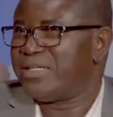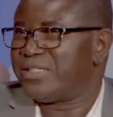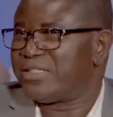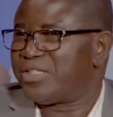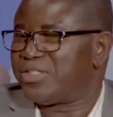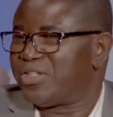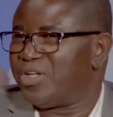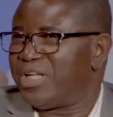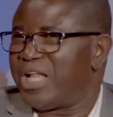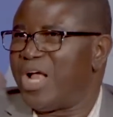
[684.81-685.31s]

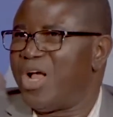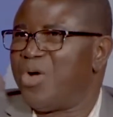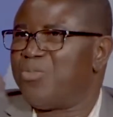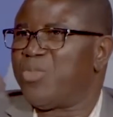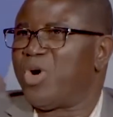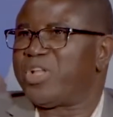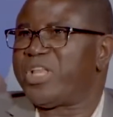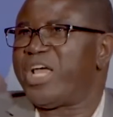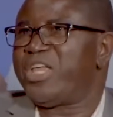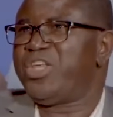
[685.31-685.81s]
She's not,
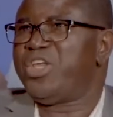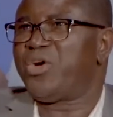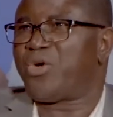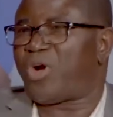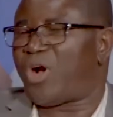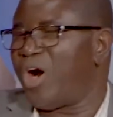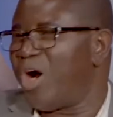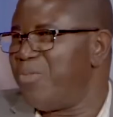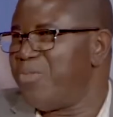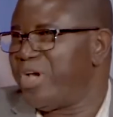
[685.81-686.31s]
but then you
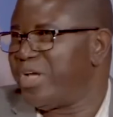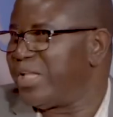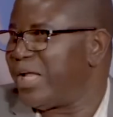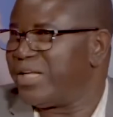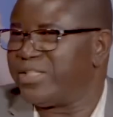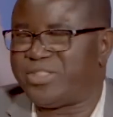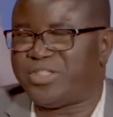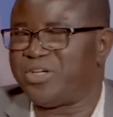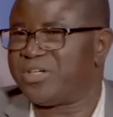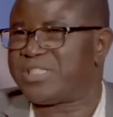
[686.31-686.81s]
come in
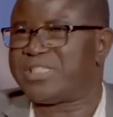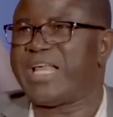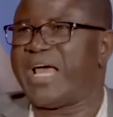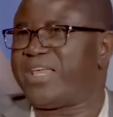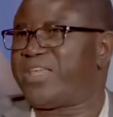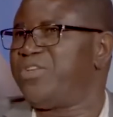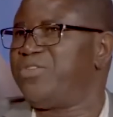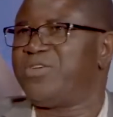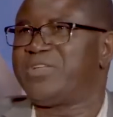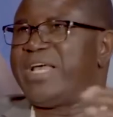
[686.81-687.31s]
and just
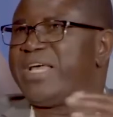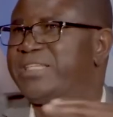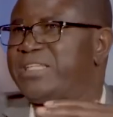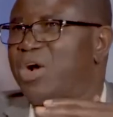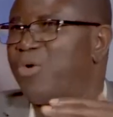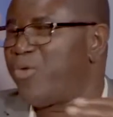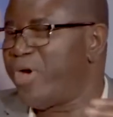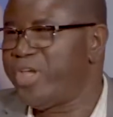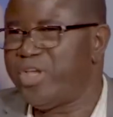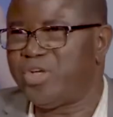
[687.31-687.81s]
like, there's
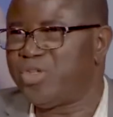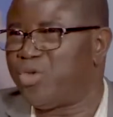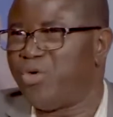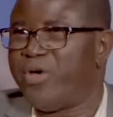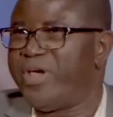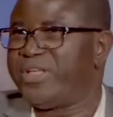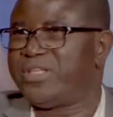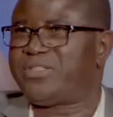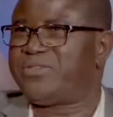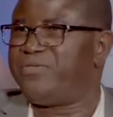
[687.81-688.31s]
a way you do
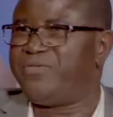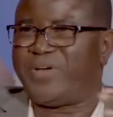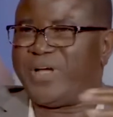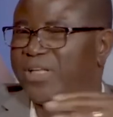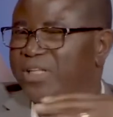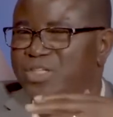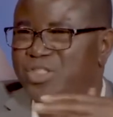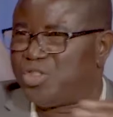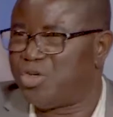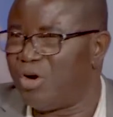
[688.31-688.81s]
it,
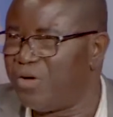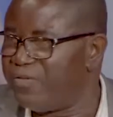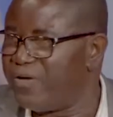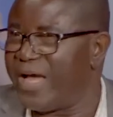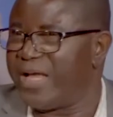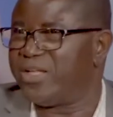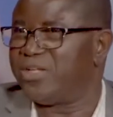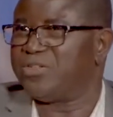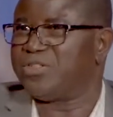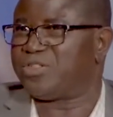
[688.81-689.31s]
very
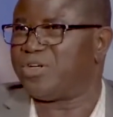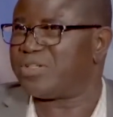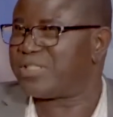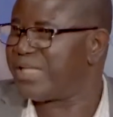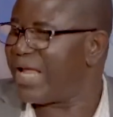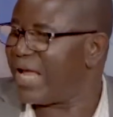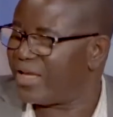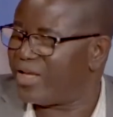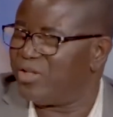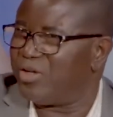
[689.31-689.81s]
jovial, just
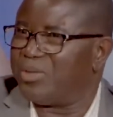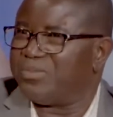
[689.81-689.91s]
like,